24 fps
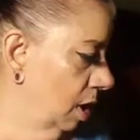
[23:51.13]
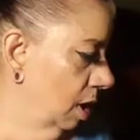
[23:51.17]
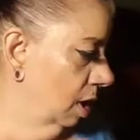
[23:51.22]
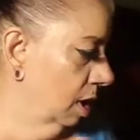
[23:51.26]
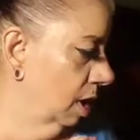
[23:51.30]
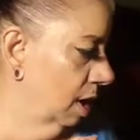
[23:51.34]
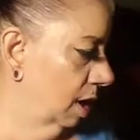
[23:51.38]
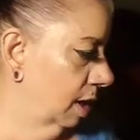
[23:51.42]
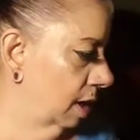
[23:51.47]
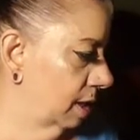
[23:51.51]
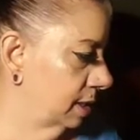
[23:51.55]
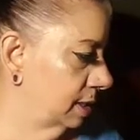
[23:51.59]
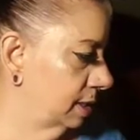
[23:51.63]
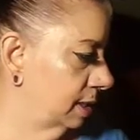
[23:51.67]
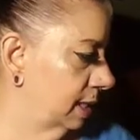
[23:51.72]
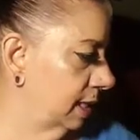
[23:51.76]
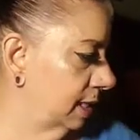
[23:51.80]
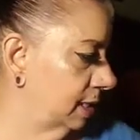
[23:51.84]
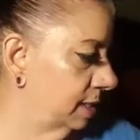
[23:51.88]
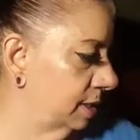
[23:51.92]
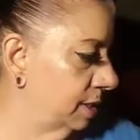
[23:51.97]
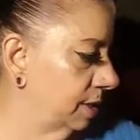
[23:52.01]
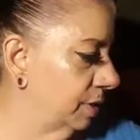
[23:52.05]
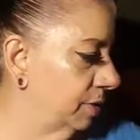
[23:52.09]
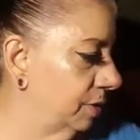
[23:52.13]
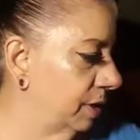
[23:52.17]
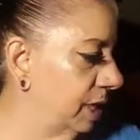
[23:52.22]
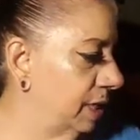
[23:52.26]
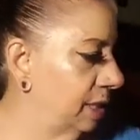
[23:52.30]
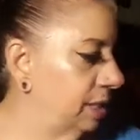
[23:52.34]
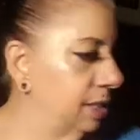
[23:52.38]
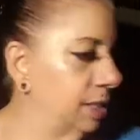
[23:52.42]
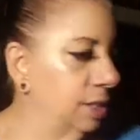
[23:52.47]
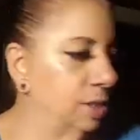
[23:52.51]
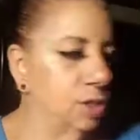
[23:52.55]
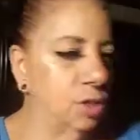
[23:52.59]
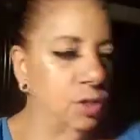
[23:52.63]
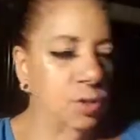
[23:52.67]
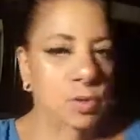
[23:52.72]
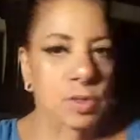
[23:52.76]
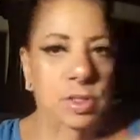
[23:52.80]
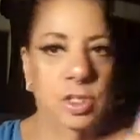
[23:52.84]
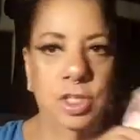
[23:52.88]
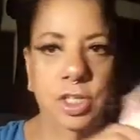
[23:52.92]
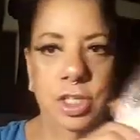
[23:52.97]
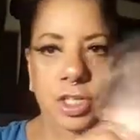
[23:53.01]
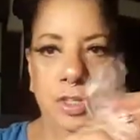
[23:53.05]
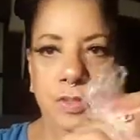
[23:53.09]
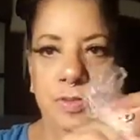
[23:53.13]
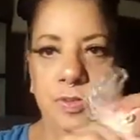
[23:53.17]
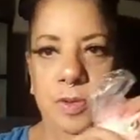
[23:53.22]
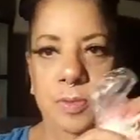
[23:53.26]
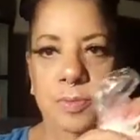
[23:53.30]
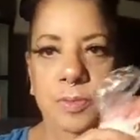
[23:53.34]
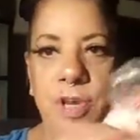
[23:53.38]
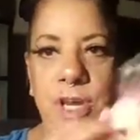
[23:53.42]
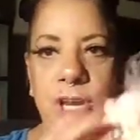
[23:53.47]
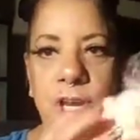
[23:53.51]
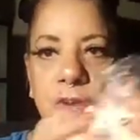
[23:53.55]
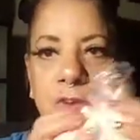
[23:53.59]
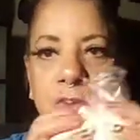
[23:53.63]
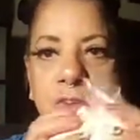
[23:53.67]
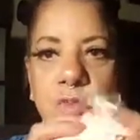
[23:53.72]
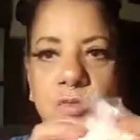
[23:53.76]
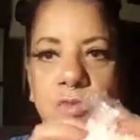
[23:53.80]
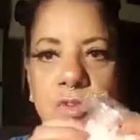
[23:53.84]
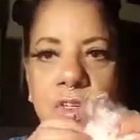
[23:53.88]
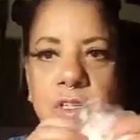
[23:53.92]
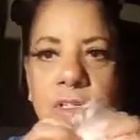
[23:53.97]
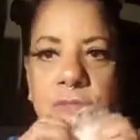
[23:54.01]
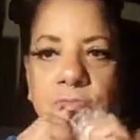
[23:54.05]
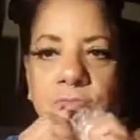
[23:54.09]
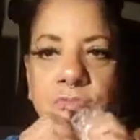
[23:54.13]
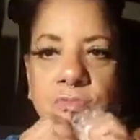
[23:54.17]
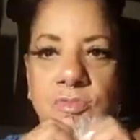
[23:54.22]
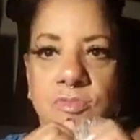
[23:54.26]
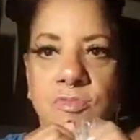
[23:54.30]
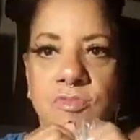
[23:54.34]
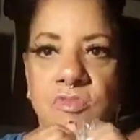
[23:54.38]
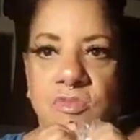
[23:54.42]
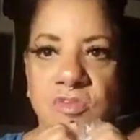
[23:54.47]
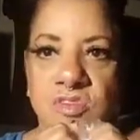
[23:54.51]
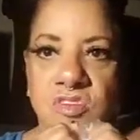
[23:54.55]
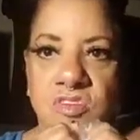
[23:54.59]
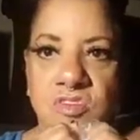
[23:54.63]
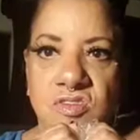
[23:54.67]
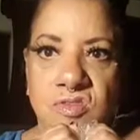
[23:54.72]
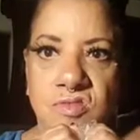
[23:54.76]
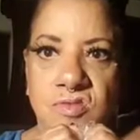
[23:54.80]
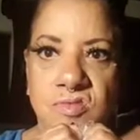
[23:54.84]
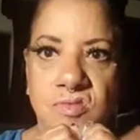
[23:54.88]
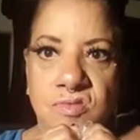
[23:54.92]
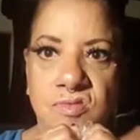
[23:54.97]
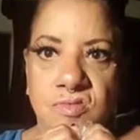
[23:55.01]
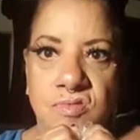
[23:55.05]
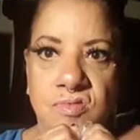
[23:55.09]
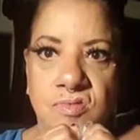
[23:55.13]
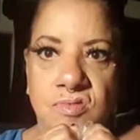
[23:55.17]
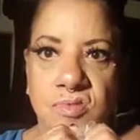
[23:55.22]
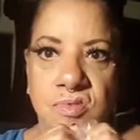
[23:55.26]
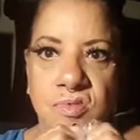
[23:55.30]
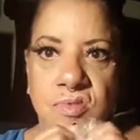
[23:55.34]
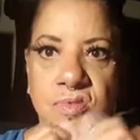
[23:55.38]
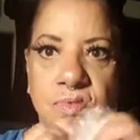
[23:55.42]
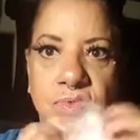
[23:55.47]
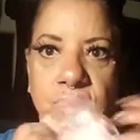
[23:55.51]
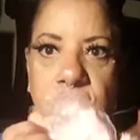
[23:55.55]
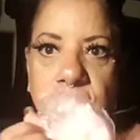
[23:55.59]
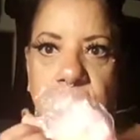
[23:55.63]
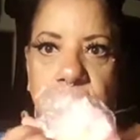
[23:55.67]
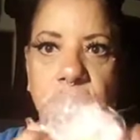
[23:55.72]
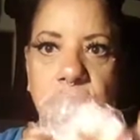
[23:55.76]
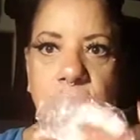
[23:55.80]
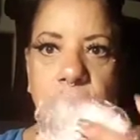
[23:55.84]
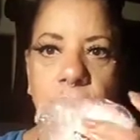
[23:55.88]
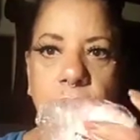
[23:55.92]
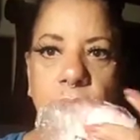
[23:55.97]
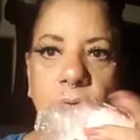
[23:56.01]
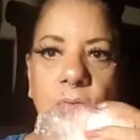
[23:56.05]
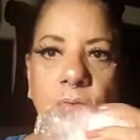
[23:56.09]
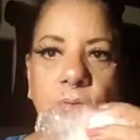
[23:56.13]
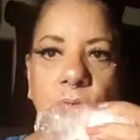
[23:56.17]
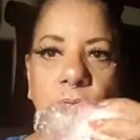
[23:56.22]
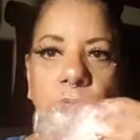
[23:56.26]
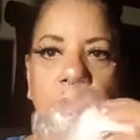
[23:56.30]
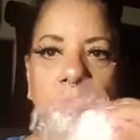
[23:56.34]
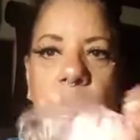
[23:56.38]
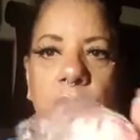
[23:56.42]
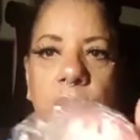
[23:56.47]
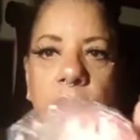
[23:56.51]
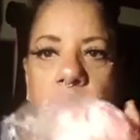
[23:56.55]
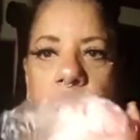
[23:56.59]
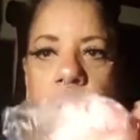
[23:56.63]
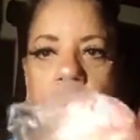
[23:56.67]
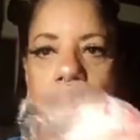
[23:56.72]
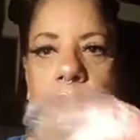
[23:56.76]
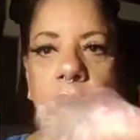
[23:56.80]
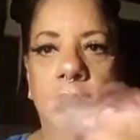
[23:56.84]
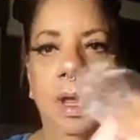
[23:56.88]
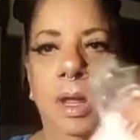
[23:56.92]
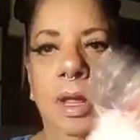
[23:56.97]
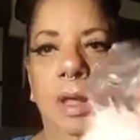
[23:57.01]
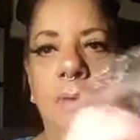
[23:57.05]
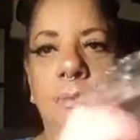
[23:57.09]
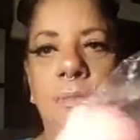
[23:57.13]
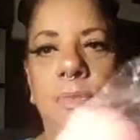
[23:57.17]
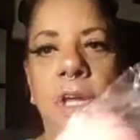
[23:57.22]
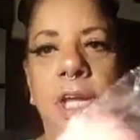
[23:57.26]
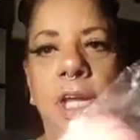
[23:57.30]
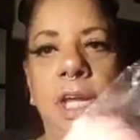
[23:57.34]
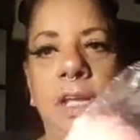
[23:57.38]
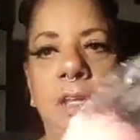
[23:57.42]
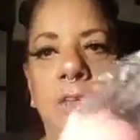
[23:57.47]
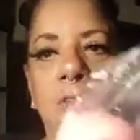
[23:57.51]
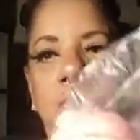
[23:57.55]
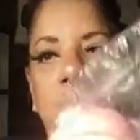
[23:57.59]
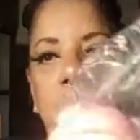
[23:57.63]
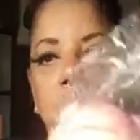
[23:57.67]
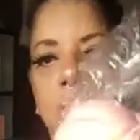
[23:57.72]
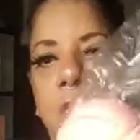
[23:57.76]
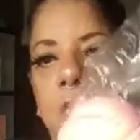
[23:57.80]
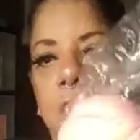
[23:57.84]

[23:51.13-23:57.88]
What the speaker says: Got accessories and squishies for me. So when I'm... But he's so